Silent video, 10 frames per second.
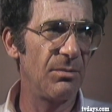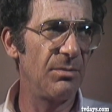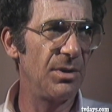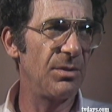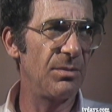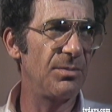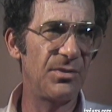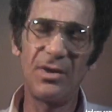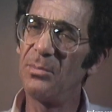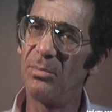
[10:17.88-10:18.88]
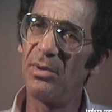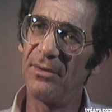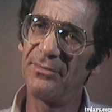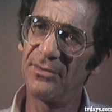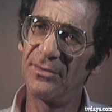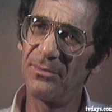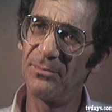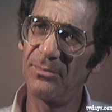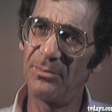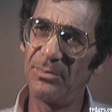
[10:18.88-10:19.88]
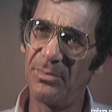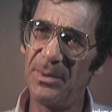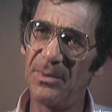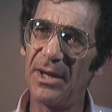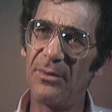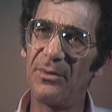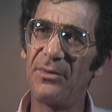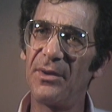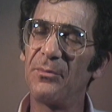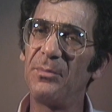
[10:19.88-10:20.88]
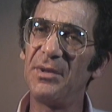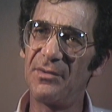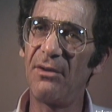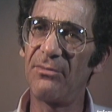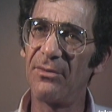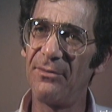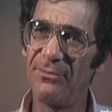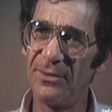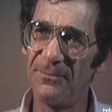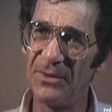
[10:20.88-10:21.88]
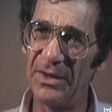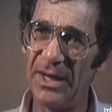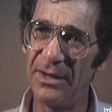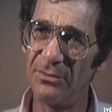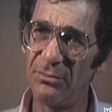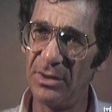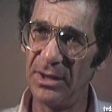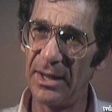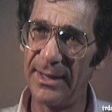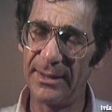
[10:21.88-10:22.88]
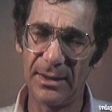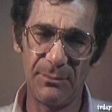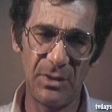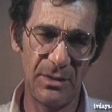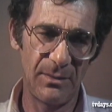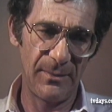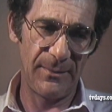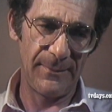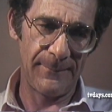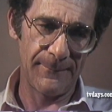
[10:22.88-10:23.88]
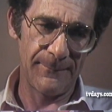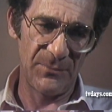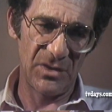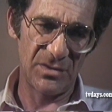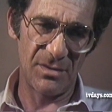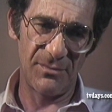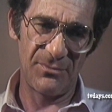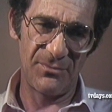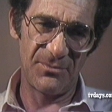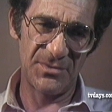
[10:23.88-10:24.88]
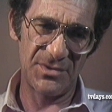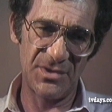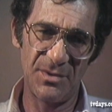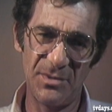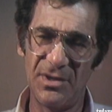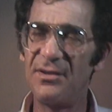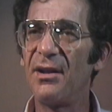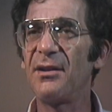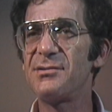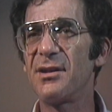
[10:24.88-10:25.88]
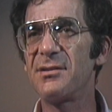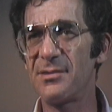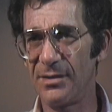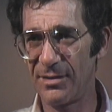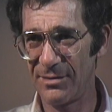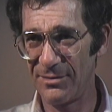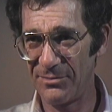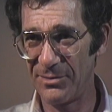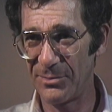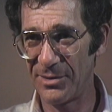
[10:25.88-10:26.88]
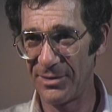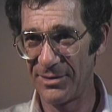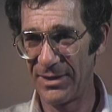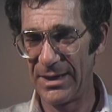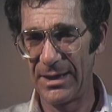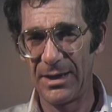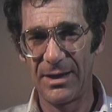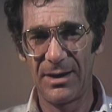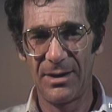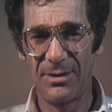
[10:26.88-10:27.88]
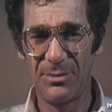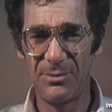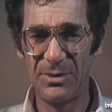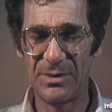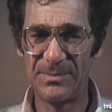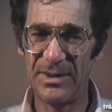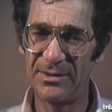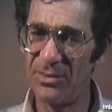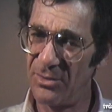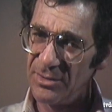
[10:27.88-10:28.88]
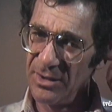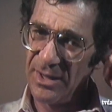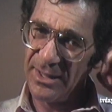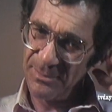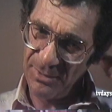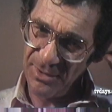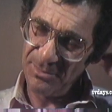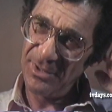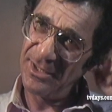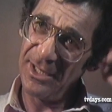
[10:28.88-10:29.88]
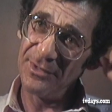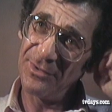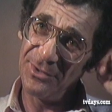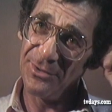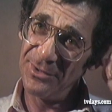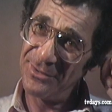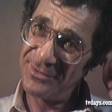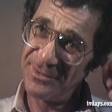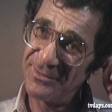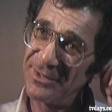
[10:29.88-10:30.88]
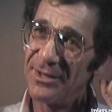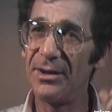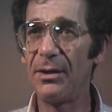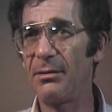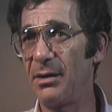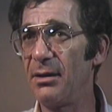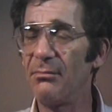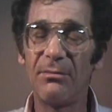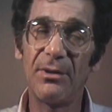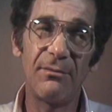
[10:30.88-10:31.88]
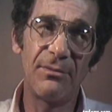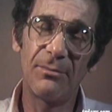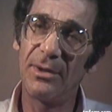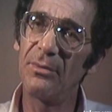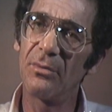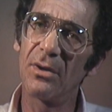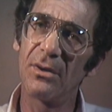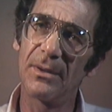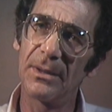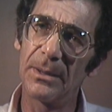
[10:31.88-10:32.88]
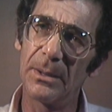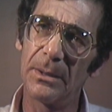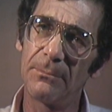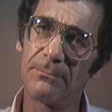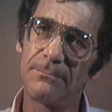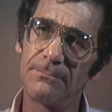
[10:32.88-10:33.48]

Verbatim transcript: real cinema buffs, people that I would think would be tougher on film than that, who really like it. I mean, sort of cinema intelligentsia, if you will who you expect to only like Bergman and Antonioni or something, and, and they loved the way we were. Um,